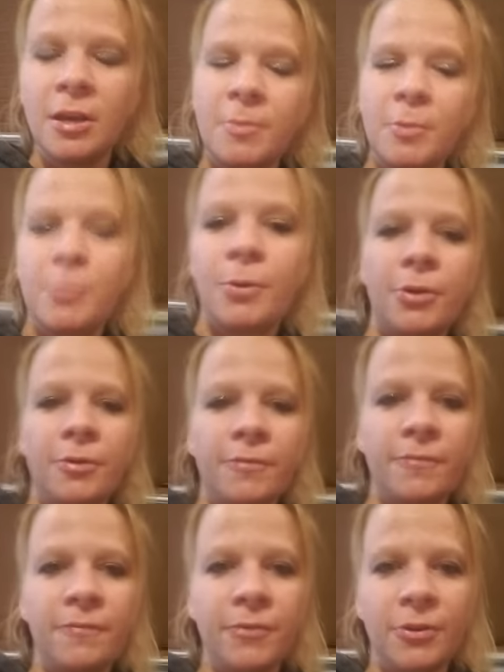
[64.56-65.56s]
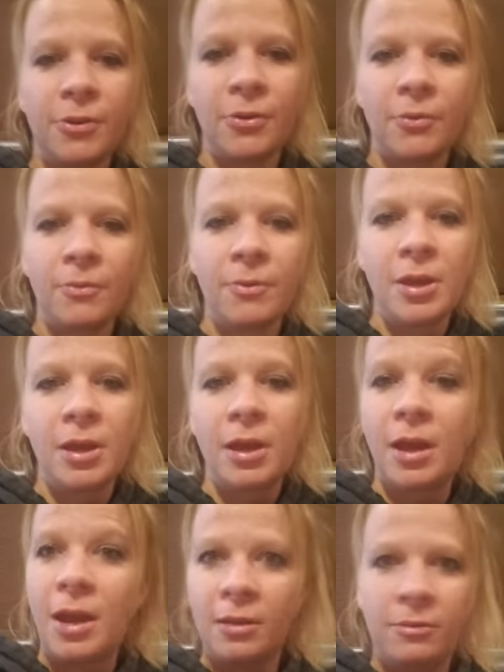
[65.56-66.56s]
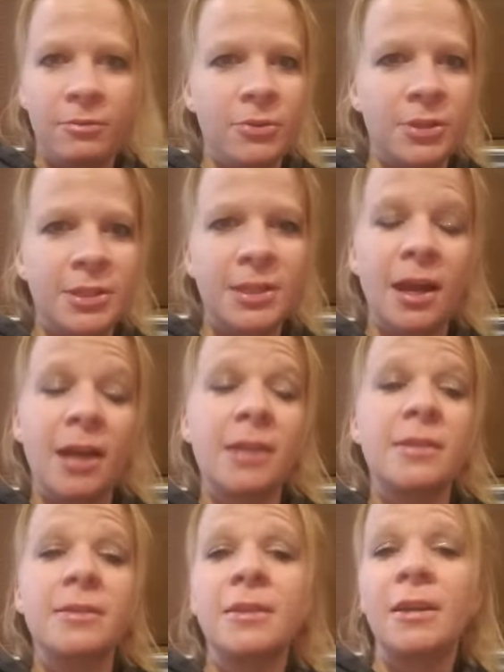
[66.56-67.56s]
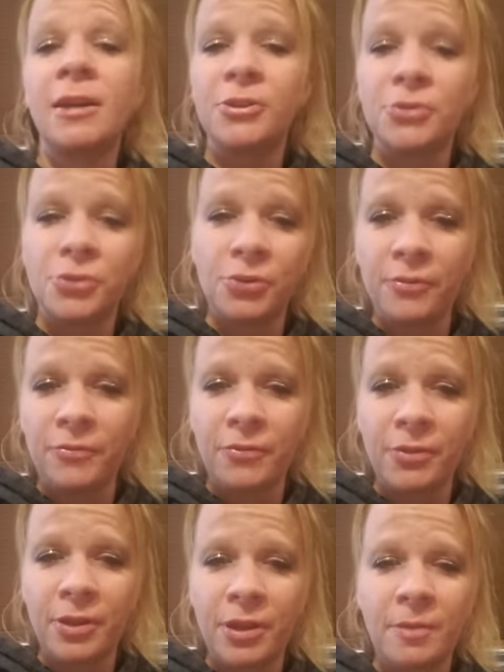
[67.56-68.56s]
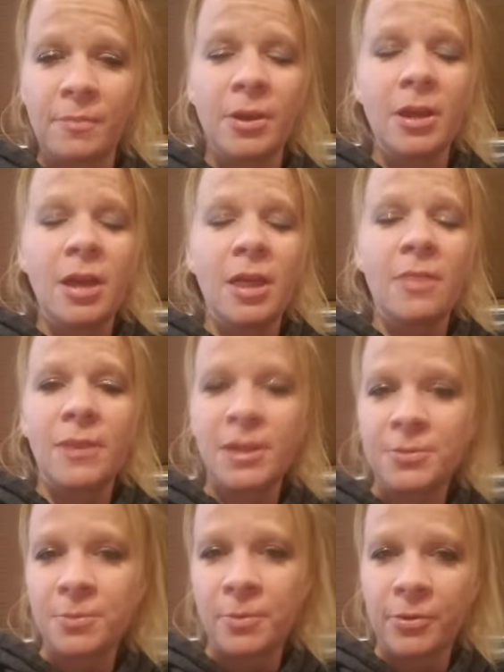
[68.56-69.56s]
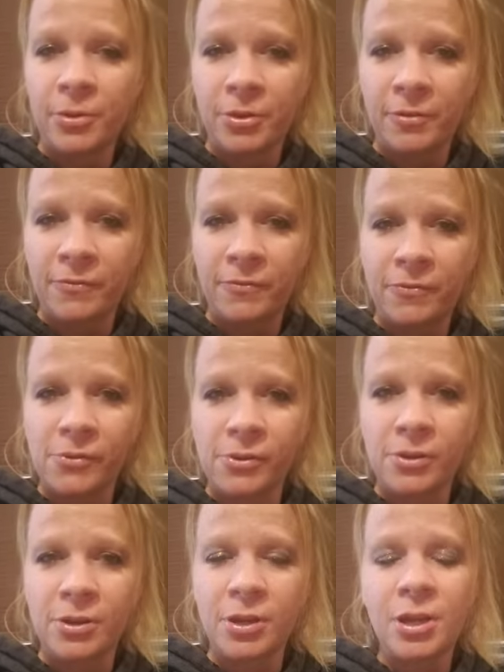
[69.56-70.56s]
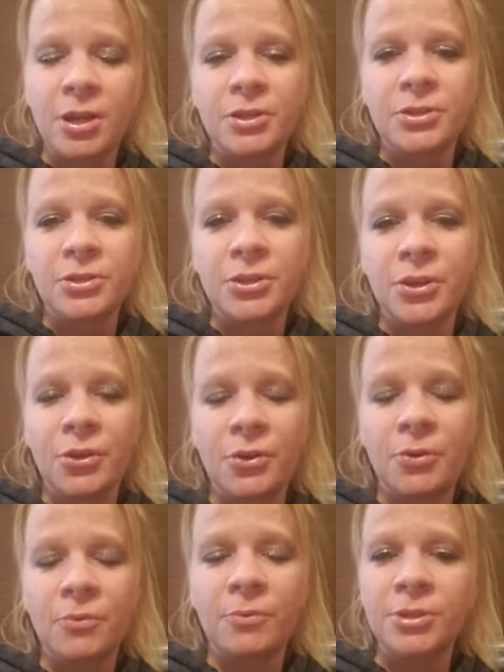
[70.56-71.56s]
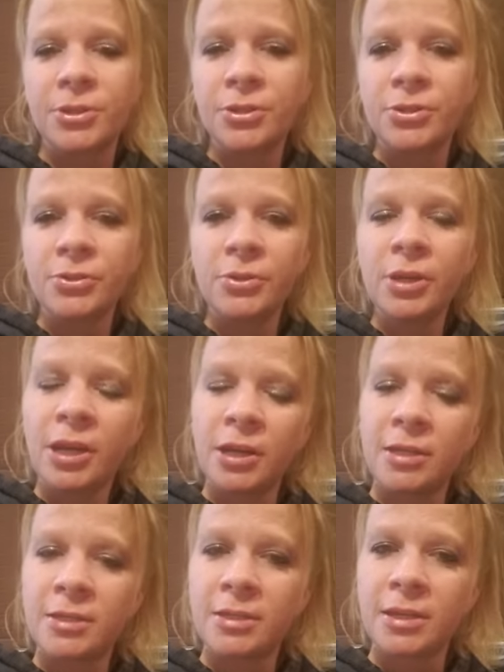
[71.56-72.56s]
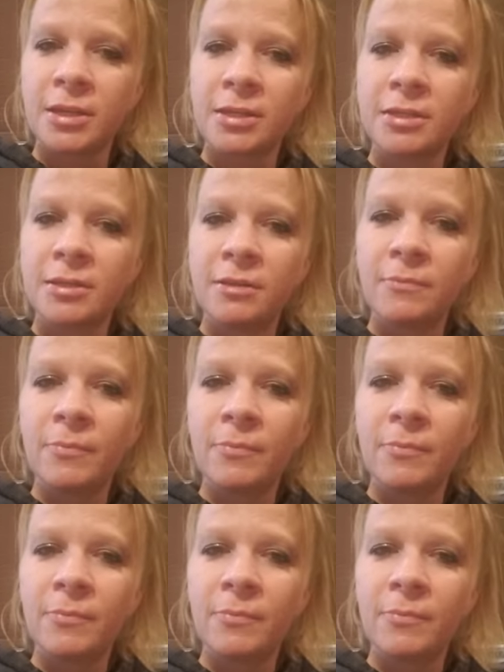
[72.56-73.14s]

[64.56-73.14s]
be part of, you know, I, you can say, I did that, I drew it for them. That's what we're looking for. So we're just going to do a contest.